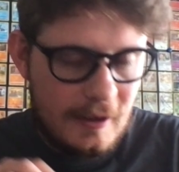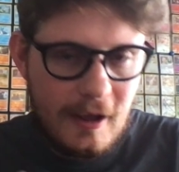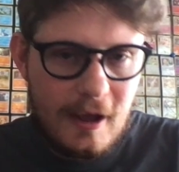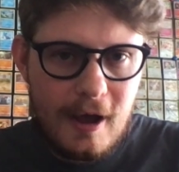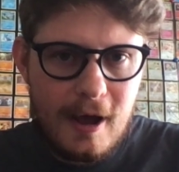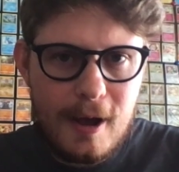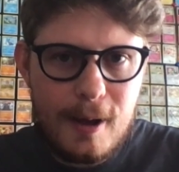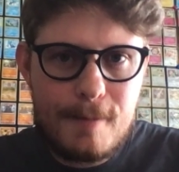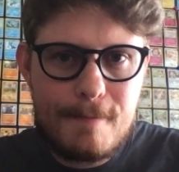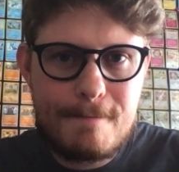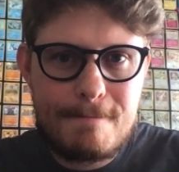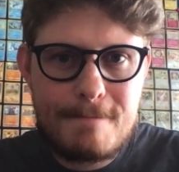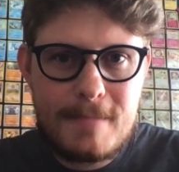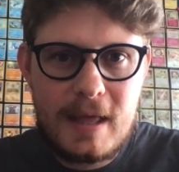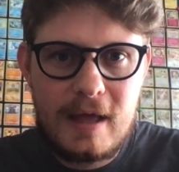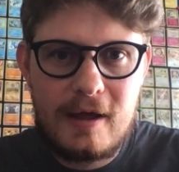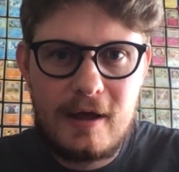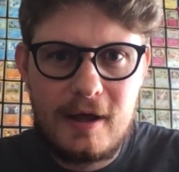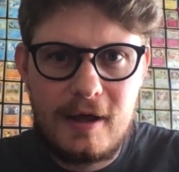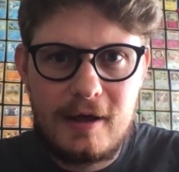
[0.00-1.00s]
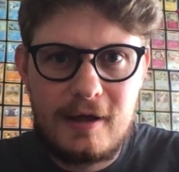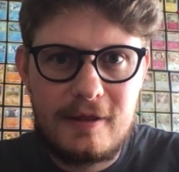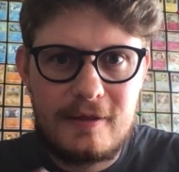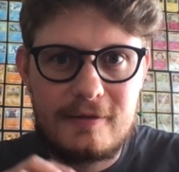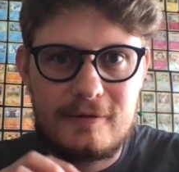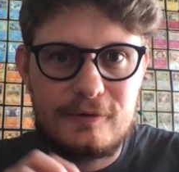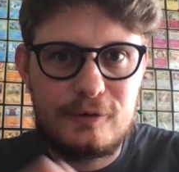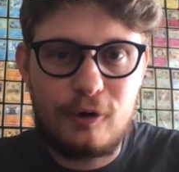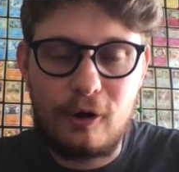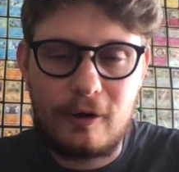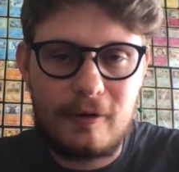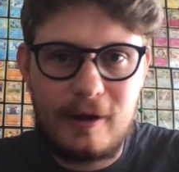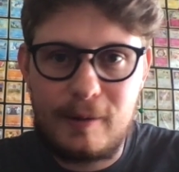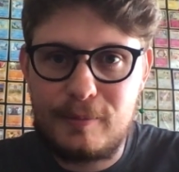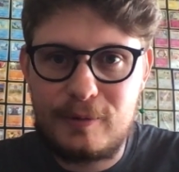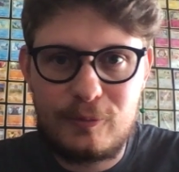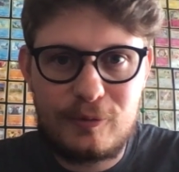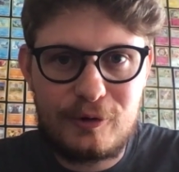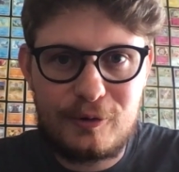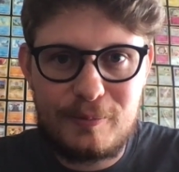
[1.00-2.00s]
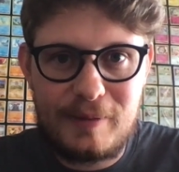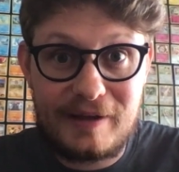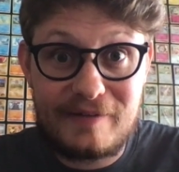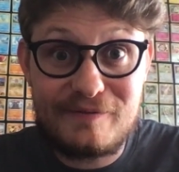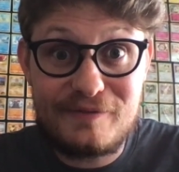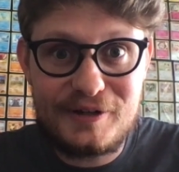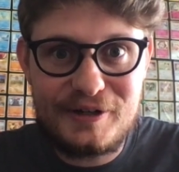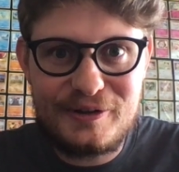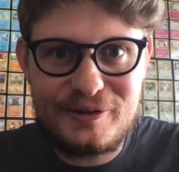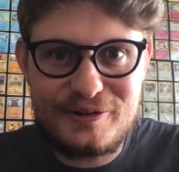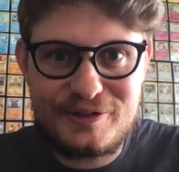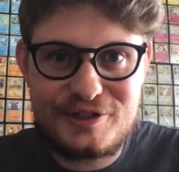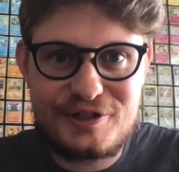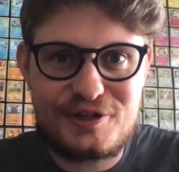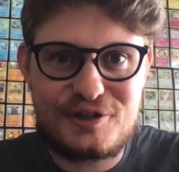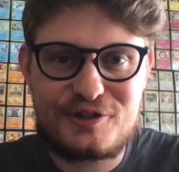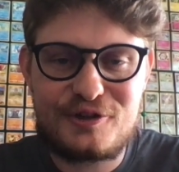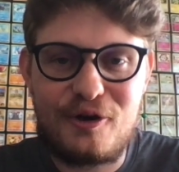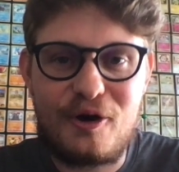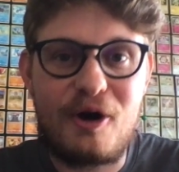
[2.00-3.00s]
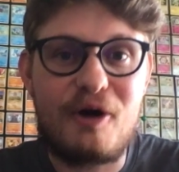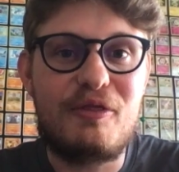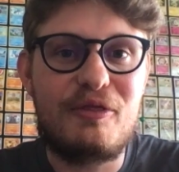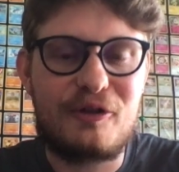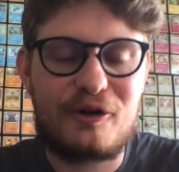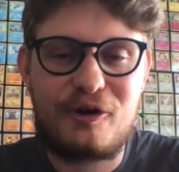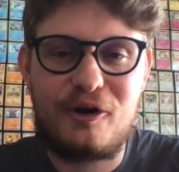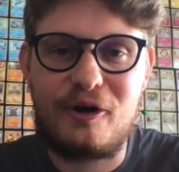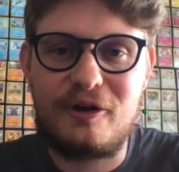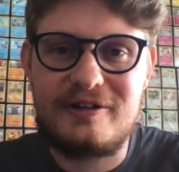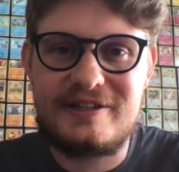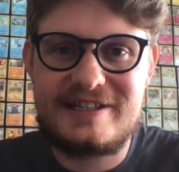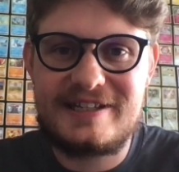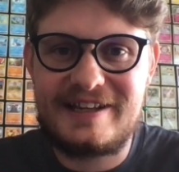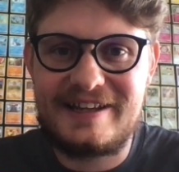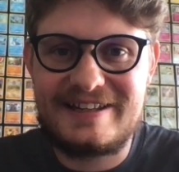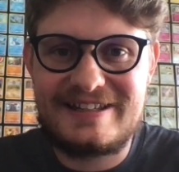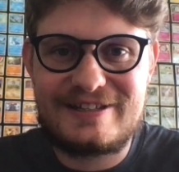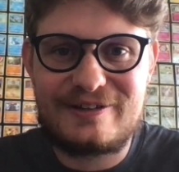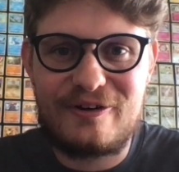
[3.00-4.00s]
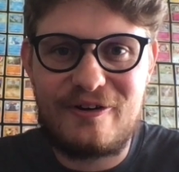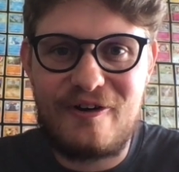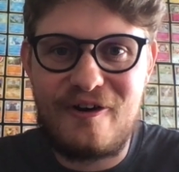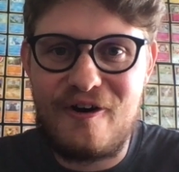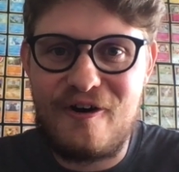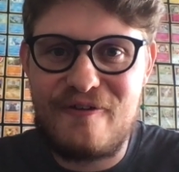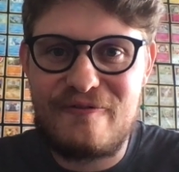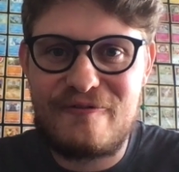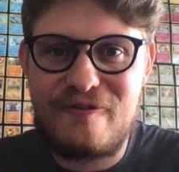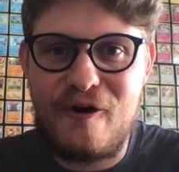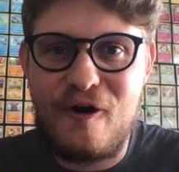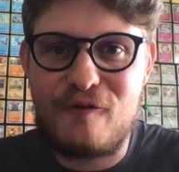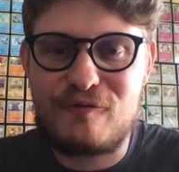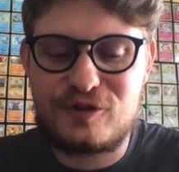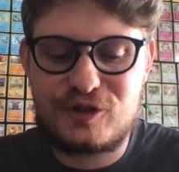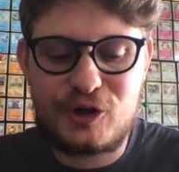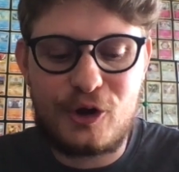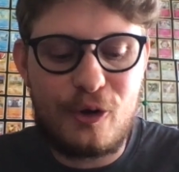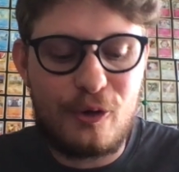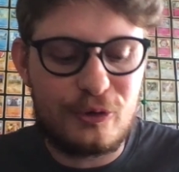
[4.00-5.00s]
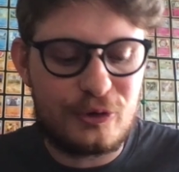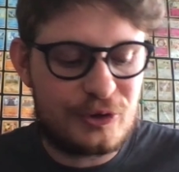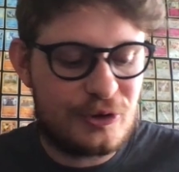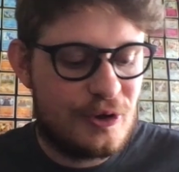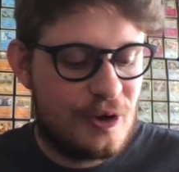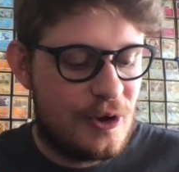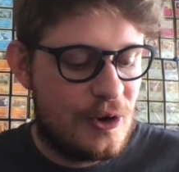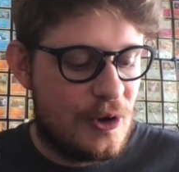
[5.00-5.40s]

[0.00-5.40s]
Um, yeah, I mean, we could make videos just on the content of of Charles.